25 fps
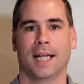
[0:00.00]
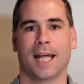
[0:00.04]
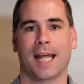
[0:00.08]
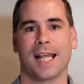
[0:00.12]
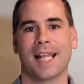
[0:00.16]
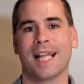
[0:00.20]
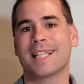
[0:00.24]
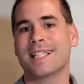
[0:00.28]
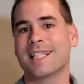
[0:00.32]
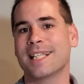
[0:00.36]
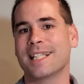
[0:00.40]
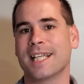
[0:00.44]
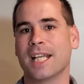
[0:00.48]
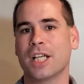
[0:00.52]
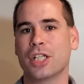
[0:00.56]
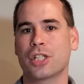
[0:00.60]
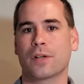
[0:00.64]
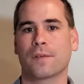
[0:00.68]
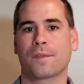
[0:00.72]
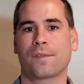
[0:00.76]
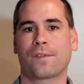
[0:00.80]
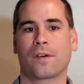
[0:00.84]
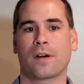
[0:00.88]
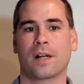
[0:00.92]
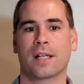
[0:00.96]
That's a
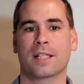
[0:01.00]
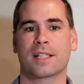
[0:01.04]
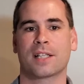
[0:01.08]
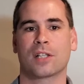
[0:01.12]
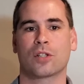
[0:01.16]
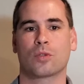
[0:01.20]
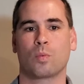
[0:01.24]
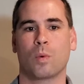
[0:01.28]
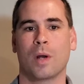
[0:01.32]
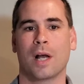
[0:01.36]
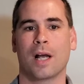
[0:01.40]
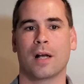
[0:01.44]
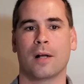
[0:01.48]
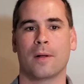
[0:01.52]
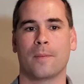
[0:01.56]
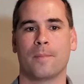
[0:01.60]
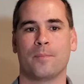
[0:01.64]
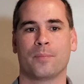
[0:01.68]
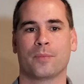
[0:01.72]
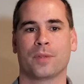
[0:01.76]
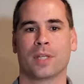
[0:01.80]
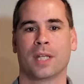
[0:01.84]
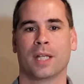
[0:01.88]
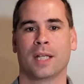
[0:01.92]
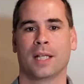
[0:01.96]
danger for us as well.
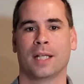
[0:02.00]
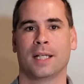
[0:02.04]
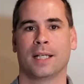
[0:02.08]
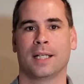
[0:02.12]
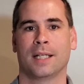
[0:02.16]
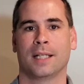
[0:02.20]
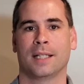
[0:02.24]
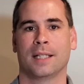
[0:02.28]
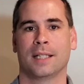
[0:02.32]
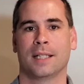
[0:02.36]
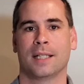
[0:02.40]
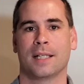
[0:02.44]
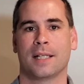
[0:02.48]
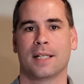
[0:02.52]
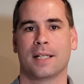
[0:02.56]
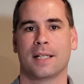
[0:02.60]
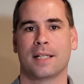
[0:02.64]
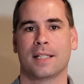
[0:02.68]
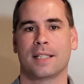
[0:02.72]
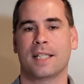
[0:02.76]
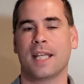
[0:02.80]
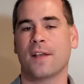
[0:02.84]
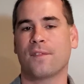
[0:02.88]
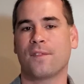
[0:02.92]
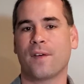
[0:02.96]

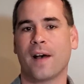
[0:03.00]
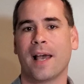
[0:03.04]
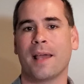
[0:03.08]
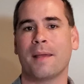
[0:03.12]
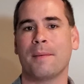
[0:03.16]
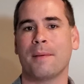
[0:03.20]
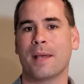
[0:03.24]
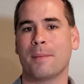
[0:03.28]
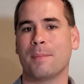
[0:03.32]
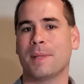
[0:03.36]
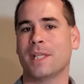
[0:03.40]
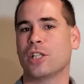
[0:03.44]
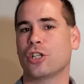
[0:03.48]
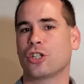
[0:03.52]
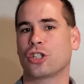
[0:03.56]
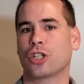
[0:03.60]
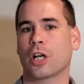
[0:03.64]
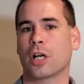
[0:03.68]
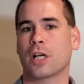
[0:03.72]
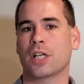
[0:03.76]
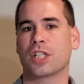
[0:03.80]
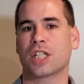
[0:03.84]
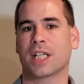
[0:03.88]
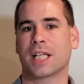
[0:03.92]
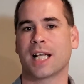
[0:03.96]
See, if I am in the
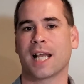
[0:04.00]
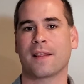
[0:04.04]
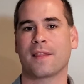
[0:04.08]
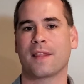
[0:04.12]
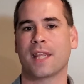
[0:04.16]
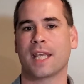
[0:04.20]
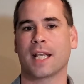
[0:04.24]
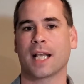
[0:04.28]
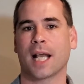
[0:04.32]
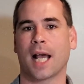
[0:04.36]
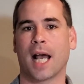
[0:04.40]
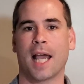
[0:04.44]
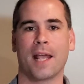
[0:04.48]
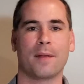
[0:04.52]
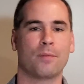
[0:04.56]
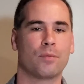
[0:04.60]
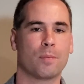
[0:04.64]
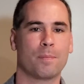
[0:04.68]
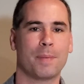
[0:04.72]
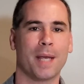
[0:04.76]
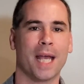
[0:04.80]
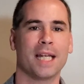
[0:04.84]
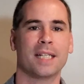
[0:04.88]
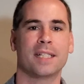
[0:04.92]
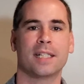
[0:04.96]
church and I think I
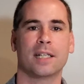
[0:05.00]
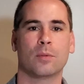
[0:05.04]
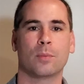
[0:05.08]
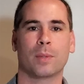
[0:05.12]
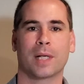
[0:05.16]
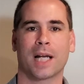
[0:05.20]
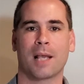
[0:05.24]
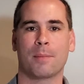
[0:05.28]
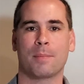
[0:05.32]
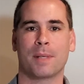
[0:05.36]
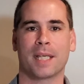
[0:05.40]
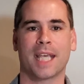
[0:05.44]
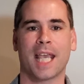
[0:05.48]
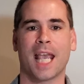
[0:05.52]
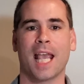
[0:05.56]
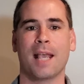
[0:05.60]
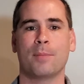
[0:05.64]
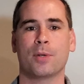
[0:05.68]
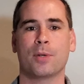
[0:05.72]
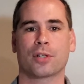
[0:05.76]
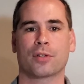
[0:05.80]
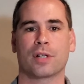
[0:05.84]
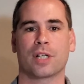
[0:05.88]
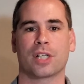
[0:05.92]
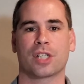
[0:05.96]
repented when I became
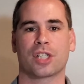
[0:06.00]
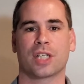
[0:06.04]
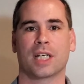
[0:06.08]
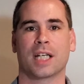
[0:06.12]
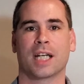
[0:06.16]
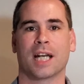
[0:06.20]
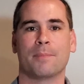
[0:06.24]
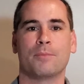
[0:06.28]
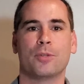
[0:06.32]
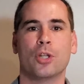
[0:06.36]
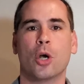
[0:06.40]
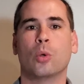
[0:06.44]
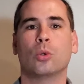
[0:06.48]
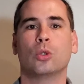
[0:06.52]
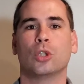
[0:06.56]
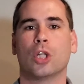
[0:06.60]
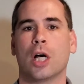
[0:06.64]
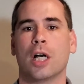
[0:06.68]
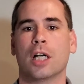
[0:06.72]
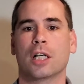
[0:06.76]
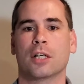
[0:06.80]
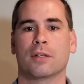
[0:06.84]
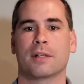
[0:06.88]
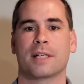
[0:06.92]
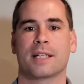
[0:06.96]
a Christian and I'm no
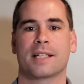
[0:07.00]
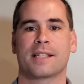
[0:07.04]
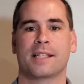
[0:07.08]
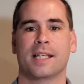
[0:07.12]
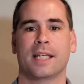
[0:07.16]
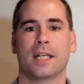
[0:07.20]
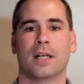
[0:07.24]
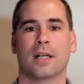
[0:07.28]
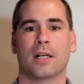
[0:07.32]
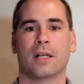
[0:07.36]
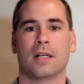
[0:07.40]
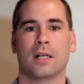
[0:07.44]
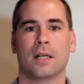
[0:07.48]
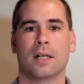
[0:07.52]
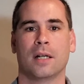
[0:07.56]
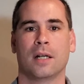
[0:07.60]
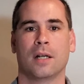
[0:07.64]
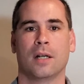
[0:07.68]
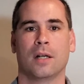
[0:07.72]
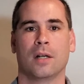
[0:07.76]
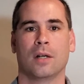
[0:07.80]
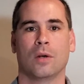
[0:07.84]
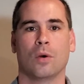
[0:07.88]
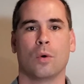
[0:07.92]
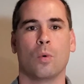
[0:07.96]
longer a sinner,
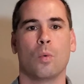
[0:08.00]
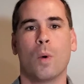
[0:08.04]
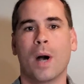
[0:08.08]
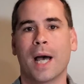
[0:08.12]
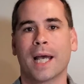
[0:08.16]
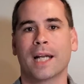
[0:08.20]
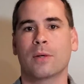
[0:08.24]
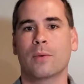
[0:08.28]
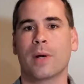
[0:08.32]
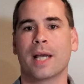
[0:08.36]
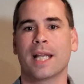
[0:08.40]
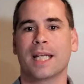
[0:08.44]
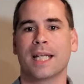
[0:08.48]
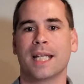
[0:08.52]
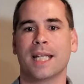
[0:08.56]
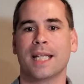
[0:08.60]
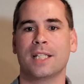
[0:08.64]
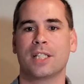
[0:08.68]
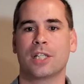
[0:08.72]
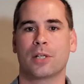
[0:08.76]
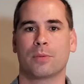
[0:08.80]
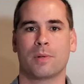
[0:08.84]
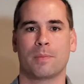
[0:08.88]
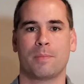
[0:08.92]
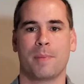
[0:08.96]
why do I
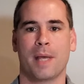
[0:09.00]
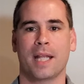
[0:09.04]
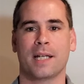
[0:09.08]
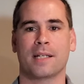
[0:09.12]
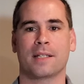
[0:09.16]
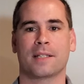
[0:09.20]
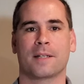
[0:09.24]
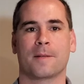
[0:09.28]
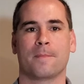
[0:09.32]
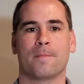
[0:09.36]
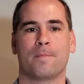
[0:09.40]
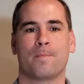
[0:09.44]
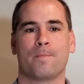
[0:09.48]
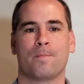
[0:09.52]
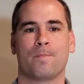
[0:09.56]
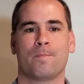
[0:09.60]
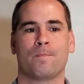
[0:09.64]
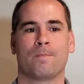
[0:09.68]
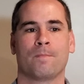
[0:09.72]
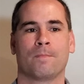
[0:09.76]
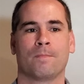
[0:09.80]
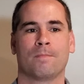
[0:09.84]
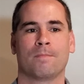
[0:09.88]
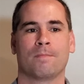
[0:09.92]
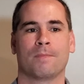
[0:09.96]
need to repent?
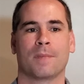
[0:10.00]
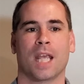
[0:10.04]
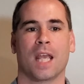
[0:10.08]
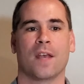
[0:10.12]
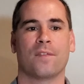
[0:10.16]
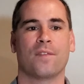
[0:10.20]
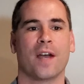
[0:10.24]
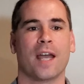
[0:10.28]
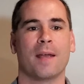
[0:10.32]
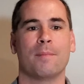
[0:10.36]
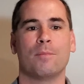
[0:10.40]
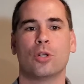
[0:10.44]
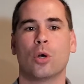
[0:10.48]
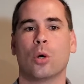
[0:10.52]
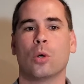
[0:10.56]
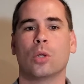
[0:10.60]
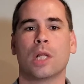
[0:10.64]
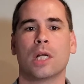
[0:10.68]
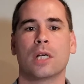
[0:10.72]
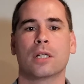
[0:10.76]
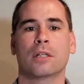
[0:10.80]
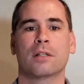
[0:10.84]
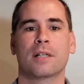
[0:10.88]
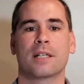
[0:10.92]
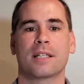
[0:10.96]
If I am no
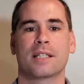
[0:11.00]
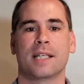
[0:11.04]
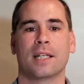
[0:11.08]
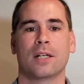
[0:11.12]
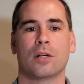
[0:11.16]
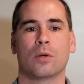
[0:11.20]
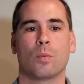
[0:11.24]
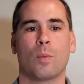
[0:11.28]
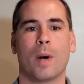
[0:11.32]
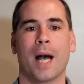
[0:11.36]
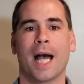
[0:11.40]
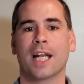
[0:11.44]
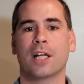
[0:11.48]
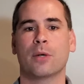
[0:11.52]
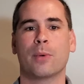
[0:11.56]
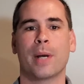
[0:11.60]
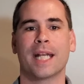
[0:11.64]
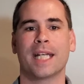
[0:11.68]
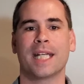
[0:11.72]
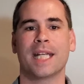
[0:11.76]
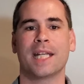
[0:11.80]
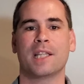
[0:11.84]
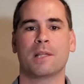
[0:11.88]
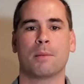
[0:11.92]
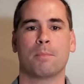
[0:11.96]
longer a sinner, why do I
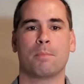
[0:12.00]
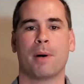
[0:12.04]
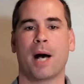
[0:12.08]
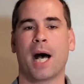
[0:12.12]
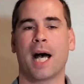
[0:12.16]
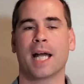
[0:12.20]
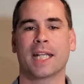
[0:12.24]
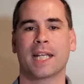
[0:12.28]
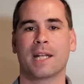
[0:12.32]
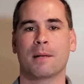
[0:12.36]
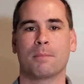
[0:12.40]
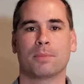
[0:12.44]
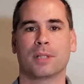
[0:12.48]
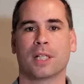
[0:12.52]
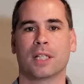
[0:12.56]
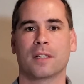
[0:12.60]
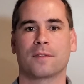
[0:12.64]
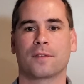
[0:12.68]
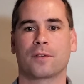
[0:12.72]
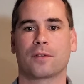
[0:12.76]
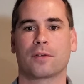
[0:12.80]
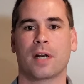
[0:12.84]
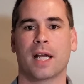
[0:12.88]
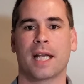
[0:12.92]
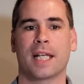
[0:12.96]
need the body and blood
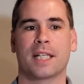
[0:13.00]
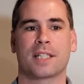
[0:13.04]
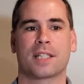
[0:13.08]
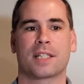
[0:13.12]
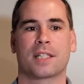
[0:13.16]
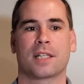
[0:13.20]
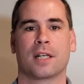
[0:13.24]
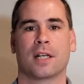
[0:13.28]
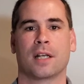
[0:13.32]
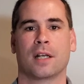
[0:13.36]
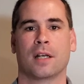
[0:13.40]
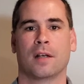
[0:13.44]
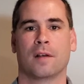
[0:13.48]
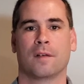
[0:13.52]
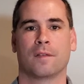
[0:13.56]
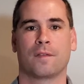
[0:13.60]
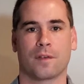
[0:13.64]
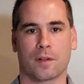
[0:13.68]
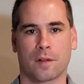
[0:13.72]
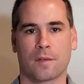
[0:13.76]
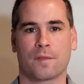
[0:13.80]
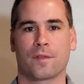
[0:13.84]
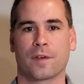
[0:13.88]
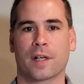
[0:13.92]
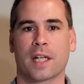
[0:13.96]
of Christ for
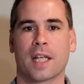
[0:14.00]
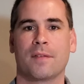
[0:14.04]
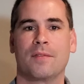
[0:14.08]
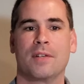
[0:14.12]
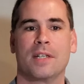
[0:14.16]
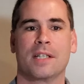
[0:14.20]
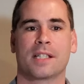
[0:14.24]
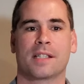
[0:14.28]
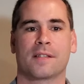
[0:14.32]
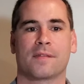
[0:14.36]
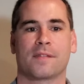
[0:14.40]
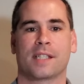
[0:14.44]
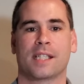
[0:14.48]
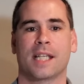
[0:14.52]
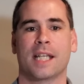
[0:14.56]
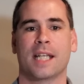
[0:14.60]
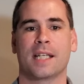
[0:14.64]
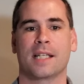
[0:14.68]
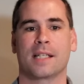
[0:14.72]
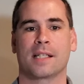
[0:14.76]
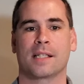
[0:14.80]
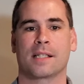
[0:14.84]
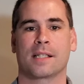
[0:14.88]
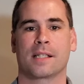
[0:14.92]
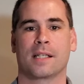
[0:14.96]
the forgiveness of
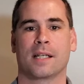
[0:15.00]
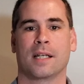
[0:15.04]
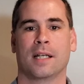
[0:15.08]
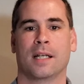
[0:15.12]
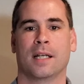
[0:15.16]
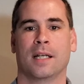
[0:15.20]
sins?